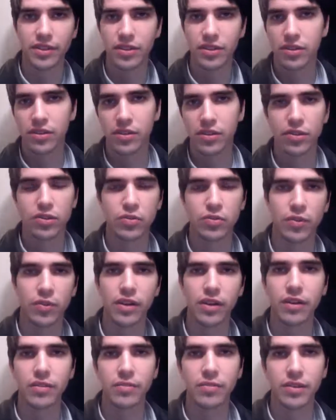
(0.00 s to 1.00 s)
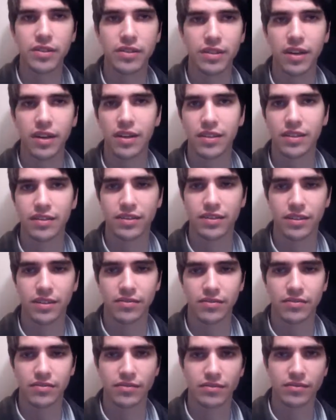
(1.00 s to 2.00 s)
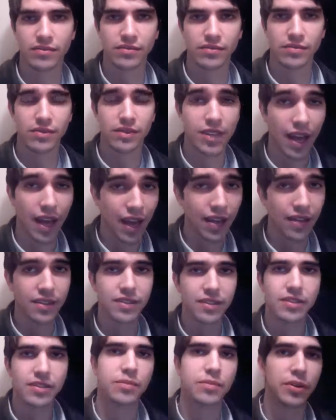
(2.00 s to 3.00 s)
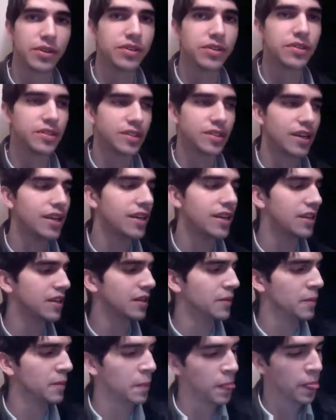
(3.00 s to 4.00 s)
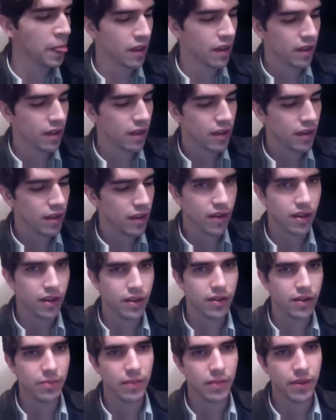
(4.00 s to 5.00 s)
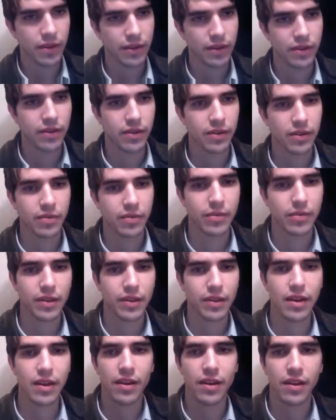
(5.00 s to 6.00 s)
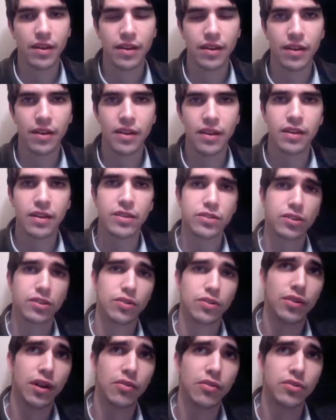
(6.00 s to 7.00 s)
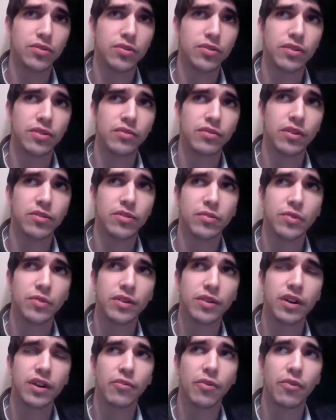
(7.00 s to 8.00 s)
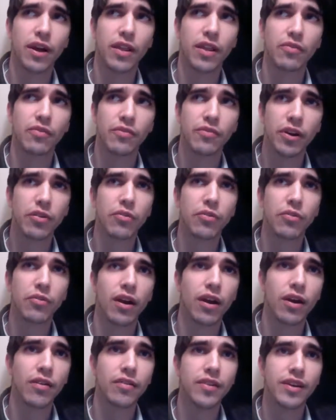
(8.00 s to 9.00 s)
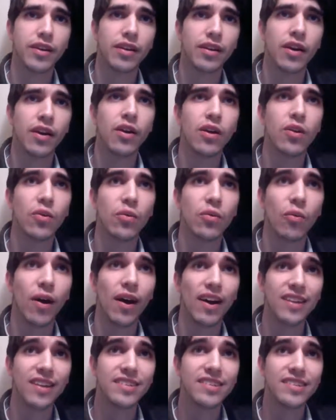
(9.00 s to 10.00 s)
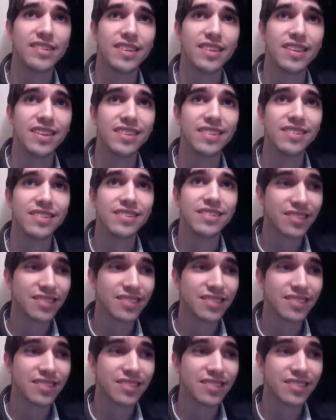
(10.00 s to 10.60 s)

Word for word: He just looks weird, but he's not, you know, talented per se. Um, but yeah, so I was I was wondering why the fuck would Harvey Weinstein,